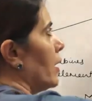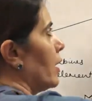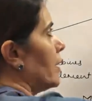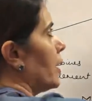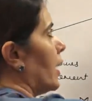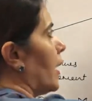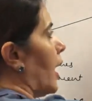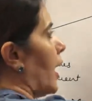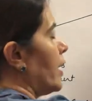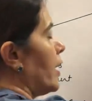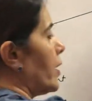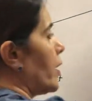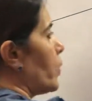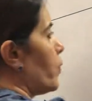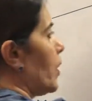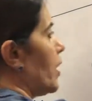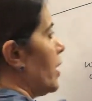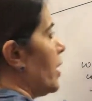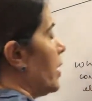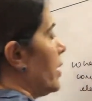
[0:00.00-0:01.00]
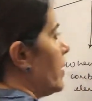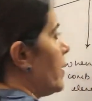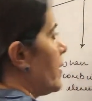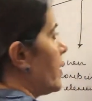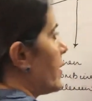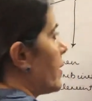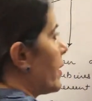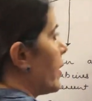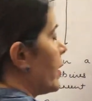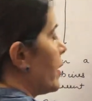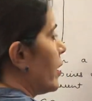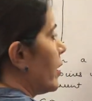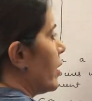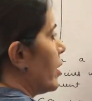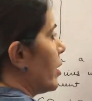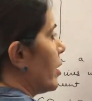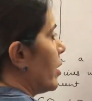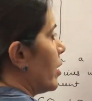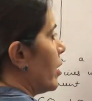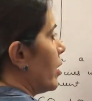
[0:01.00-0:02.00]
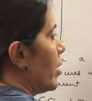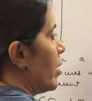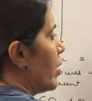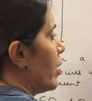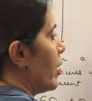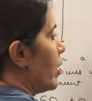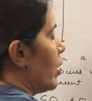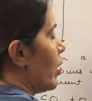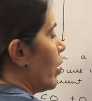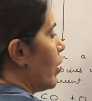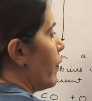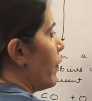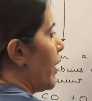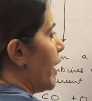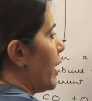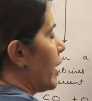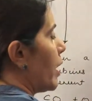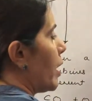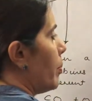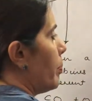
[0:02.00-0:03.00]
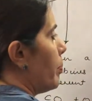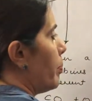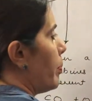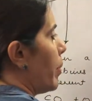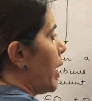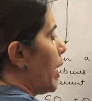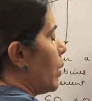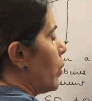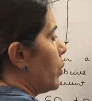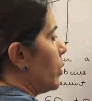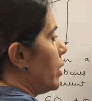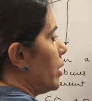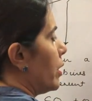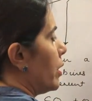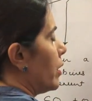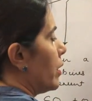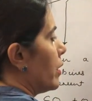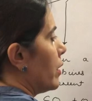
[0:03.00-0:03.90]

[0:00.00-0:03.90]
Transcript: The last one is where a compound